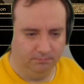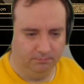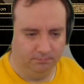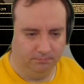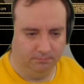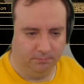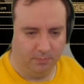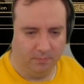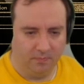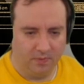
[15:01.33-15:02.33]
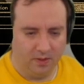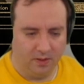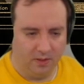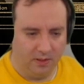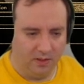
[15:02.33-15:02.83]

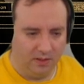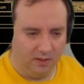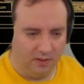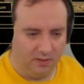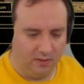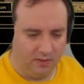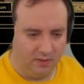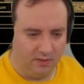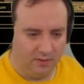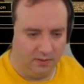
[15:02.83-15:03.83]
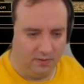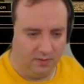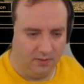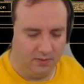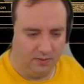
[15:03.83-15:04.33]

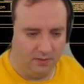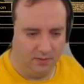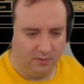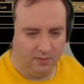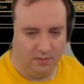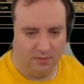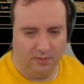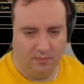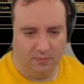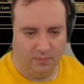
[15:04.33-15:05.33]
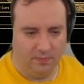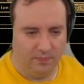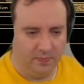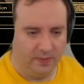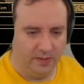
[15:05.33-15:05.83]

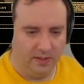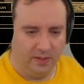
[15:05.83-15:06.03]
Nobody speaks.